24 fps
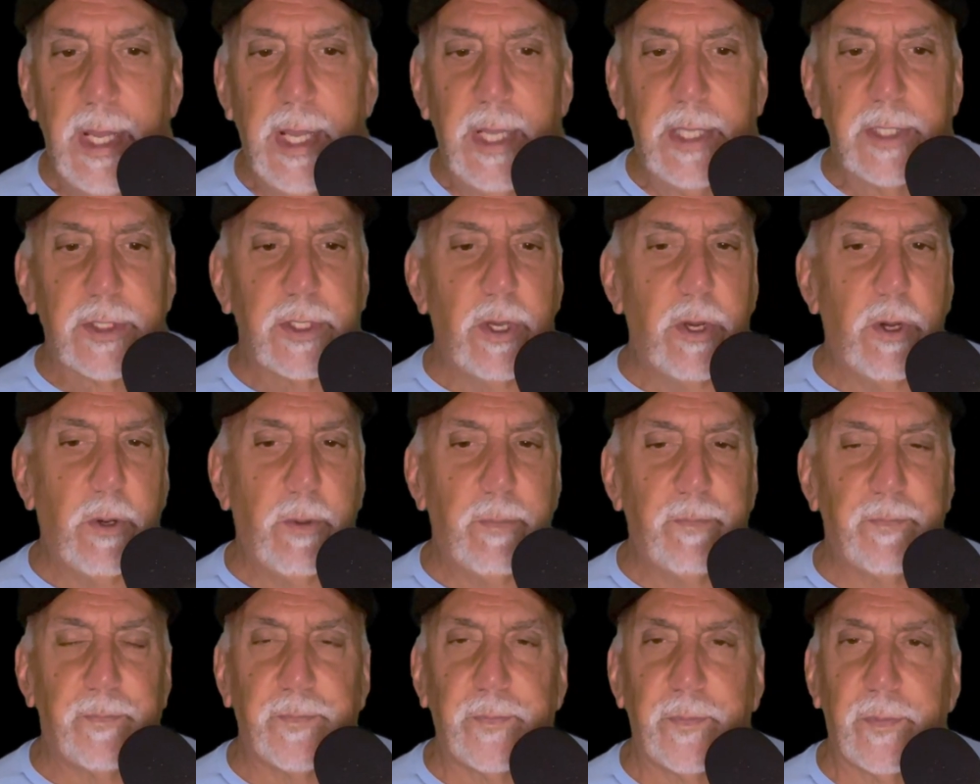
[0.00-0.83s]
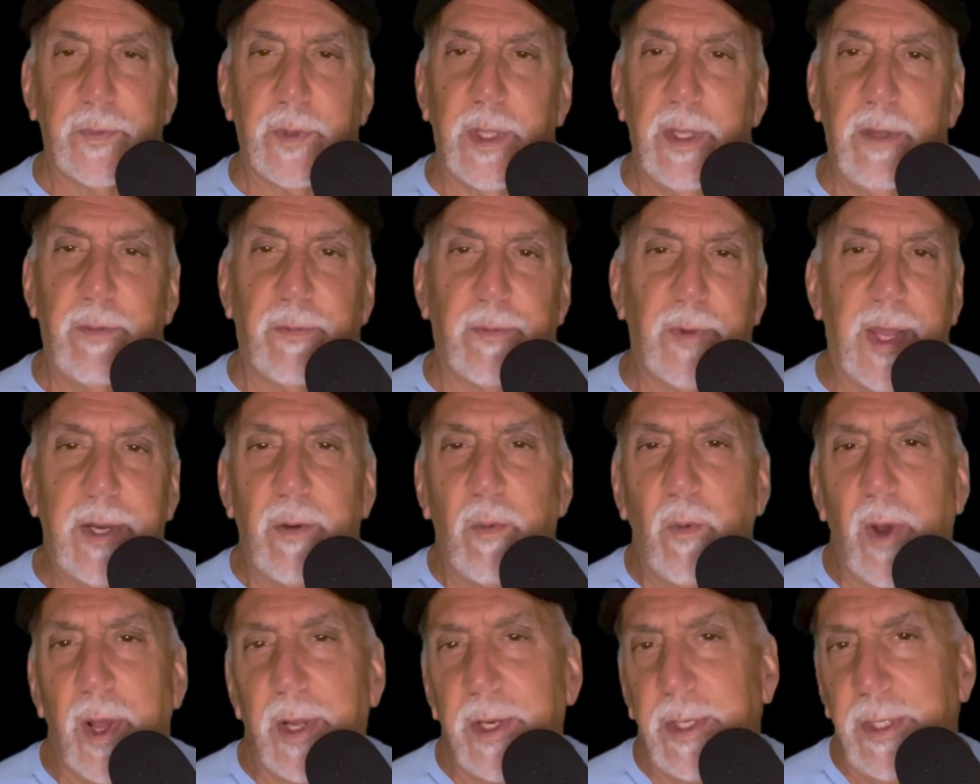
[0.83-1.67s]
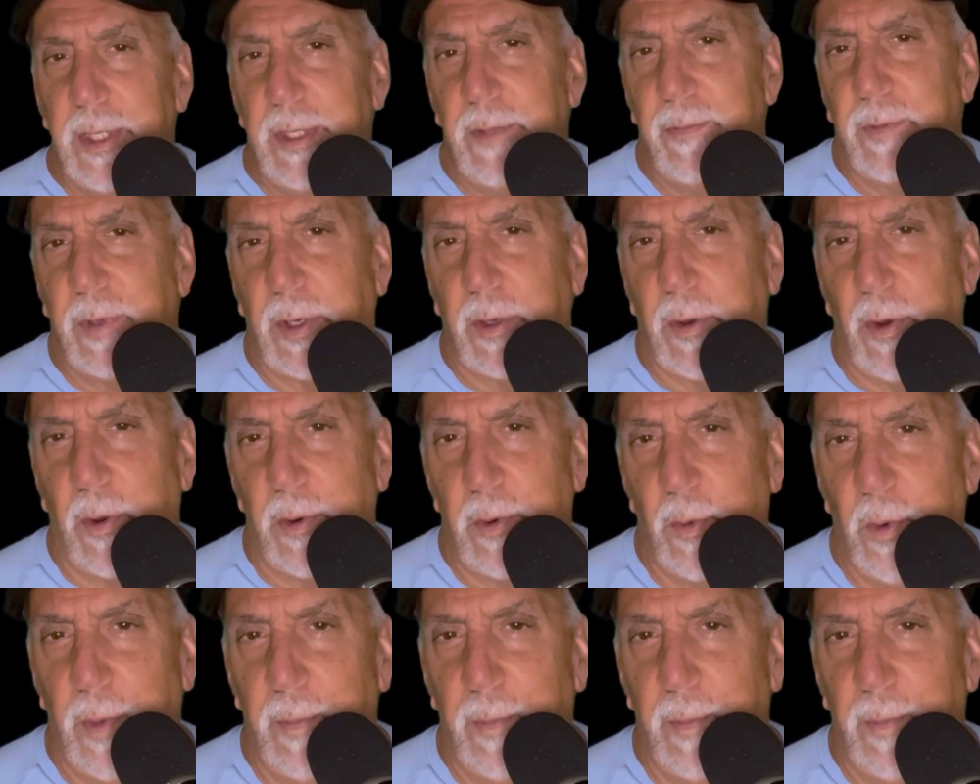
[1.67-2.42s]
So if I didn't want to even go to a